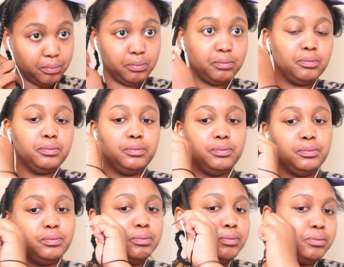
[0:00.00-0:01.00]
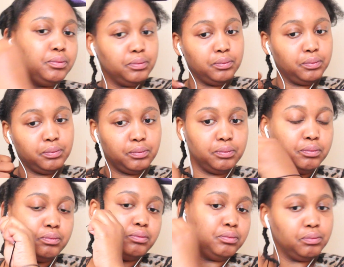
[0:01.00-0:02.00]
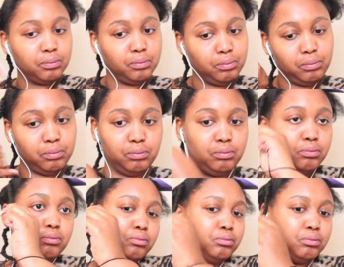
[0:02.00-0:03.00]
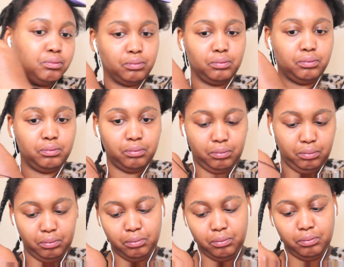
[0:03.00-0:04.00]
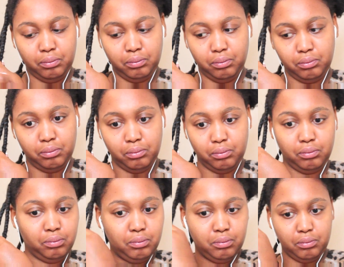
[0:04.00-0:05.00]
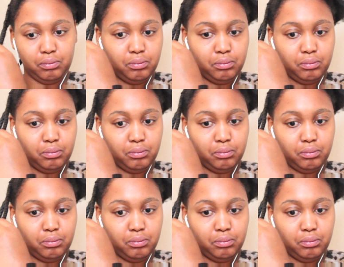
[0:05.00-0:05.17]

Nothing is said.